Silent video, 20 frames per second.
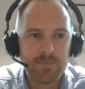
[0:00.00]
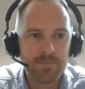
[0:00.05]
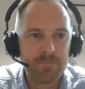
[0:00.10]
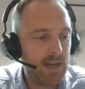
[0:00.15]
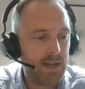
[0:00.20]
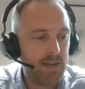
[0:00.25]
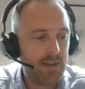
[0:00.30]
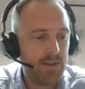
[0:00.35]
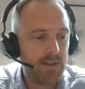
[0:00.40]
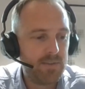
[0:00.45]

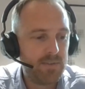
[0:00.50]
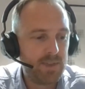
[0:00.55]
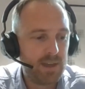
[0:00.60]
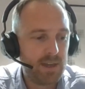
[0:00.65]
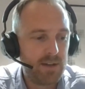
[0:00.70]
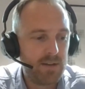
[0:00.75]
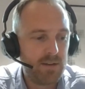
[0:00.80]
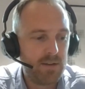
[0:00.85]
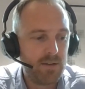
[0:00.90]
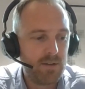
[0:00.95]
And
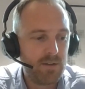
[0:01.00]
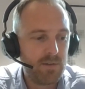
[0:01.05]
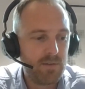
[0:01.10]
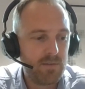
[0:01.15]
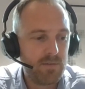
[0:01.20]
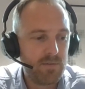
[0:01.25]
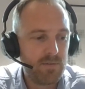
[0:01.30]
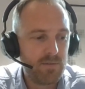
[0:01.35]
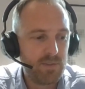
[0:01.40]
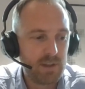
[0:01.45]
then
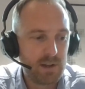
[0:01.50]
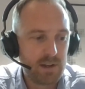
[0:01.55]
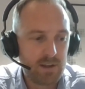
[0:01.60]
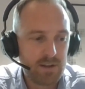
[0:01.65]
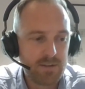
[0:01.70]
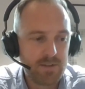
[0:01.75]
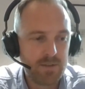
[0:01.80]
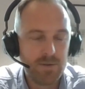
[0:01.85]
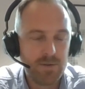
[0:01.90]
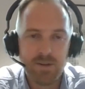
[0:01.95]
for the
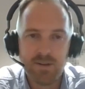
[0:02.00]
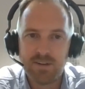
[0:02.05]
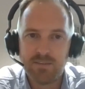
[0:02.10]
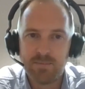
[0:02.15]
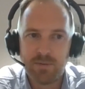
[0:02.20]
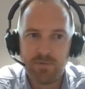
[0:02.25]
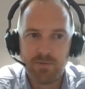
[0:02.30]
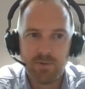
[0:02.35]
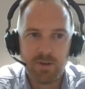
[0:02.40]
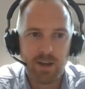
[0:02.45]
last 2 years,
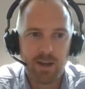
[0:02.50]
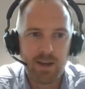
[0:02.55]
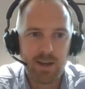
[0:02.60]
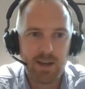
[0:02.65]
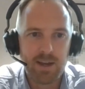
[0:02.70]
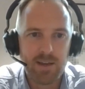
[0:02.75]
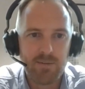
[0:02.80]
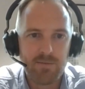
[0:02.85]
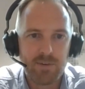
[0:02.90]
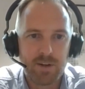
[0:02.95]
I've been
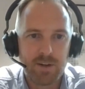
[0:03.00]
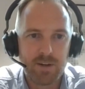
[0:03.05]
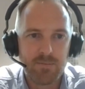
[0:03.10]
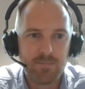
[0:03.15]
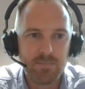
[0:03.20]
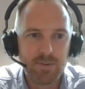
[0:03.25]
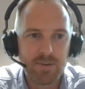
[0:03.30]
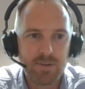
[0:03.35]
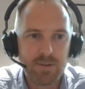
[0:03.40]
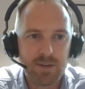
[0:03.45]
running
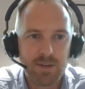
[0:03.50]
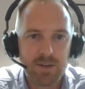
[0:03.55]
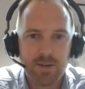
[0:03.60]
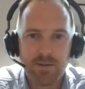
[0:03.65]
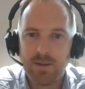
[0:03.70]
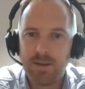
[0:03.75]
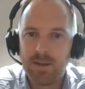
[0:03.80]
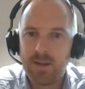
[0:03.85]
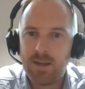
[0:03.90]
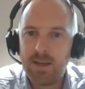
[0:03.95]
Advai.
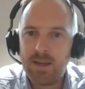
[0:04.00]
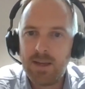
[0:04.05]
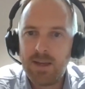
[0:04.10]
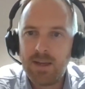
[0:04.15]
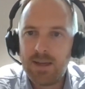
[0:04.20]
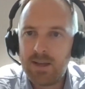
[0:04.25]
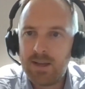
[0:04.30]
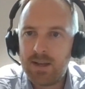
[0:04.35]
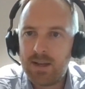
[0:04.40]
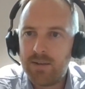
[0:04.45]
So
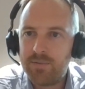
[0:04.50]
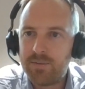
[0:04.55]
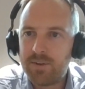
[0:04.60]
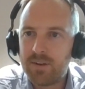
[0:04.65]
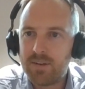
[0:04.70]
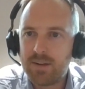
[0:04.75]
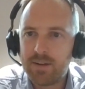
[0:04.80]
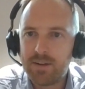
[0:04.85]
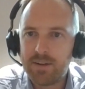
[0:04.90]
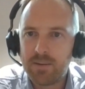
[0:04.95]

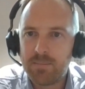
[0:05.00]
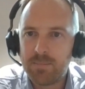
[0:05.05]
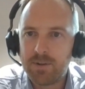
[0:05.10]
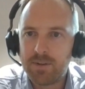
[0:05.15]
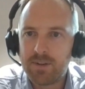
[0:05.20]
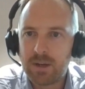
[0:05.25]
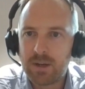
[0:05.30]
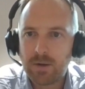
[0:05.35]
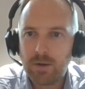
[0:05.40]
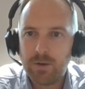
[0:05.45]
left to set
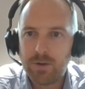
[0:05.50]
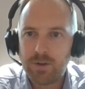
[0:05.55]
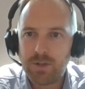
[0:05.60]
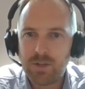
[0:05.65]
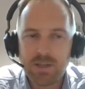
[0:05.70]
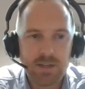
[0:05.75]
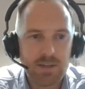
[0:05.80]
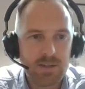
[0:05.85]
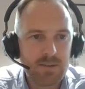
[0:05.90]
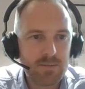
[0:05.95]
up a
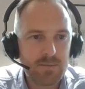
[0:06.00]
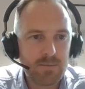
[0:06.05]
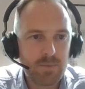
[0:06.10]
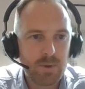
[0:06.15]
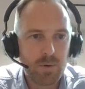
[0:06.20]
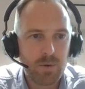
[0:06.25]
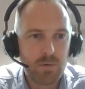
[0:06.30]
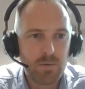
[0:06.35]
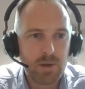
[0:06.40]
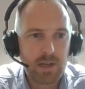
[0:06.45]
technology that
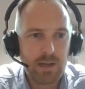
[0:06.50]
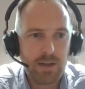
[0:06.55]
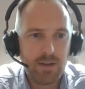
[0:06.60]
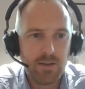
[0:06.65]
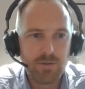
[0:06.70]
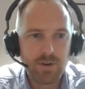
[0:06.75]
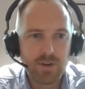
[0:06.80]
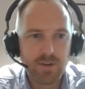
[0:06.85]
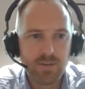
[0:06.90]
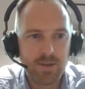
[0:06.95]
we were
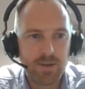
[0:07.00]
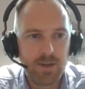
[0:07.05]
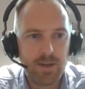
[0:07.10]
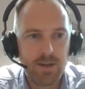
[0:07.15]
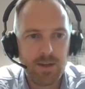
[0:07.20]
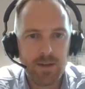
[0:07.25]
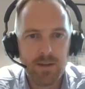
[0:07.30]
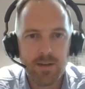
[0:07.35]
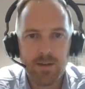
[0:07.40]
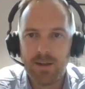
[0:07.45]
really interested
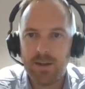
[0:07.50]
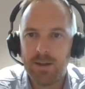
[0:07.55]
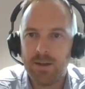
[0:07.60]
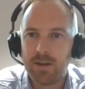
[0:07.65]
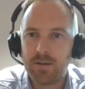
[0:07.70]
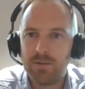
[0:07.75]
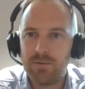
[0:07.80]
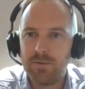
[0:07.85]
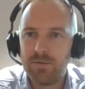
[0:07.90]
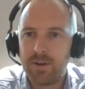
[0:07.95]
in
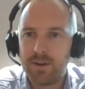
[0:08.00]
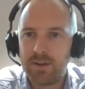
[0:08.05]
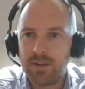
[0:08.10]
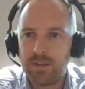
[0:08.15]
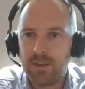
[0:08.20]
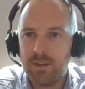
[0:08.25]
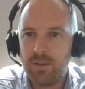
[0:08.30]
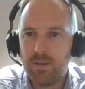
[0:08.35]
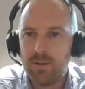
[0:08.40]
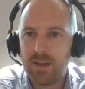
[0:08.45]
and I couldn't
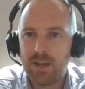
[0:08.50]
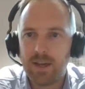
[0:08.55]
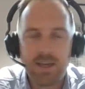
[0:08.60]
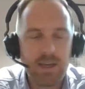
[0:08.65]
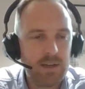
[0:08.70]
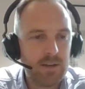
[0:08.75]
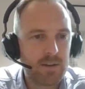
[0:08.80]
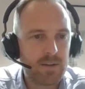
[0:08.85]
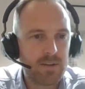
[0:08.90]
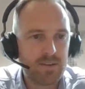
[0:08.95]
find in the UK,
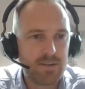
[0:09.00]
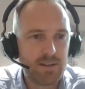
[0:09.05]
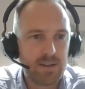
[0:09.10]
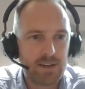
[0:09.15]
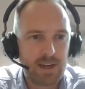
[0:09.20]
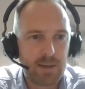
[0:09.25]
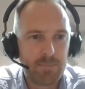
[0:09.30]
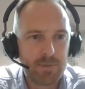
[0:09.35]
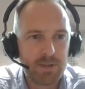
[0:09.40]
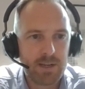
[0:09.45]
and I could
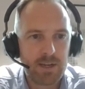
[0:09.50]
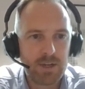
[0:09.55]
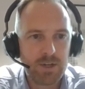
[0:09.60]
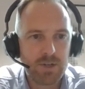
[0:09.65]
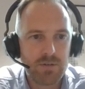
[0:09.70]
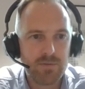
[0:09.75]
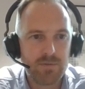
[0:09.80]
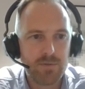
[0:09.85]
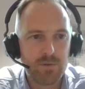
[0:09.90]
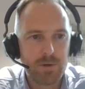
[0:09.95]
see an
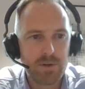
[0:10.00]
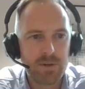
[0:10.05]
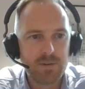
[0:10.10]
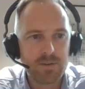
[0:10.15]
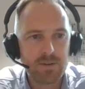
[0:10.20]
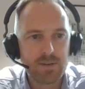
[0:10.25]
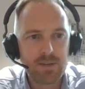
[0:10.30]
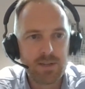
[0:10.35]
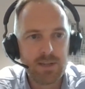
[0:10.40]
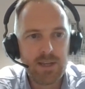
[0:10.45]
application for it.